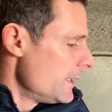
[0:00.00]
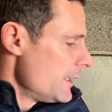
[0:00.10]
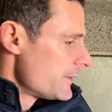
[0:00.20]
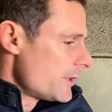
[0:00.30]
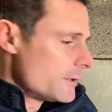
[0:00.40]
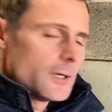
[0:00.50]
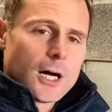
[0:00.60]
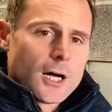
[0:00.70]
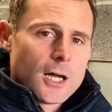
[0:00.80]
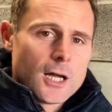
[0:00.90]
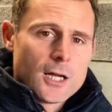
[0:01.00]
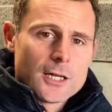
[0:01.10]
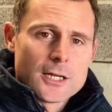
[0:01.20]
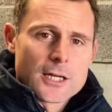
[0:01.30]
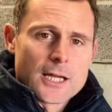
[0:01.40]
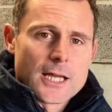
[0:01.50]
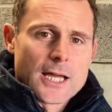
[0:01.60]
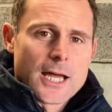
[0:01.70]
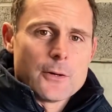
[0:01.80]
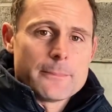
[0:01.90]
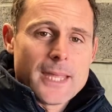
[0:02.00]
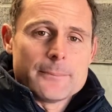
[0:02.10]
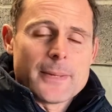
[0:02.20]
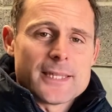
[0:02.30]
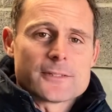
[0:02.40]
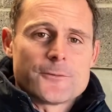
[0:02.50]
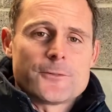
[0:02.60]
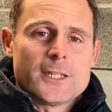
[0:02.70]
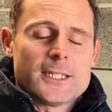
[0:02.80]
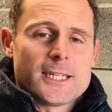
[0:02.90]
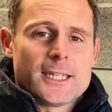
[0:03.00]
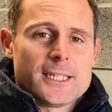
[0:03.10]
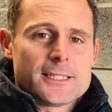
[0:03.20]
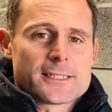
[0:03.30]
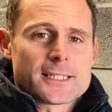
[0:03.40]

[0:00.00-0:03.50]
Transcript: So our main base of feed is